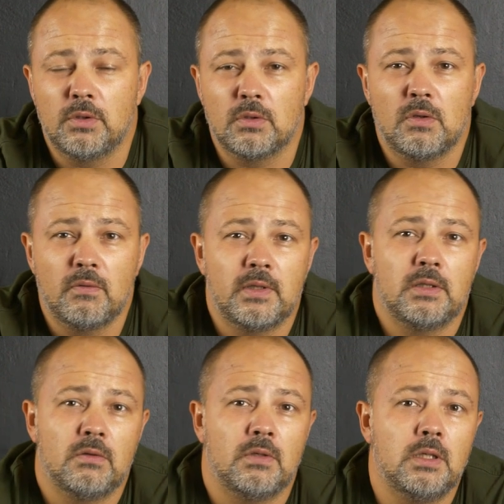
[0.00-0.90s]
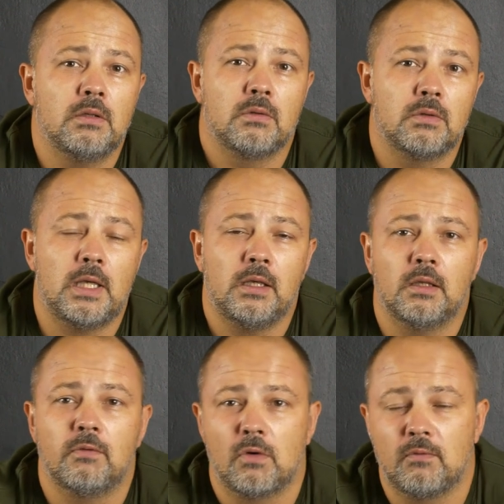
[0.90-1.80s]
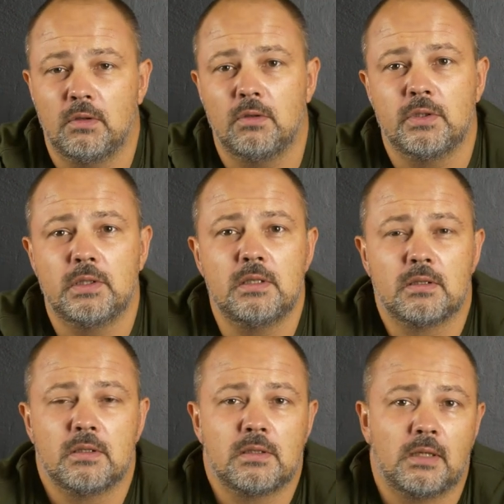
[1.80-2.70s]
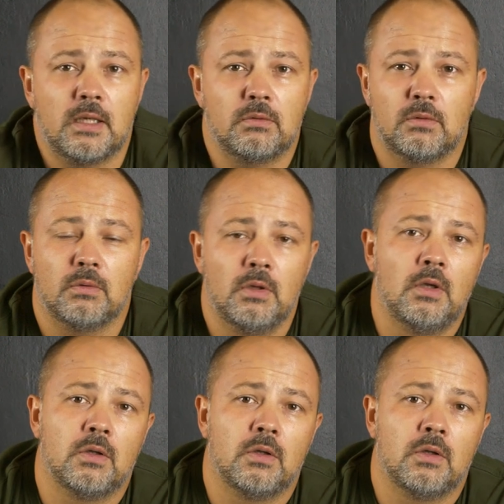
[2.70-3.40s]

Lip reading: when you need to take it for the long distance, like to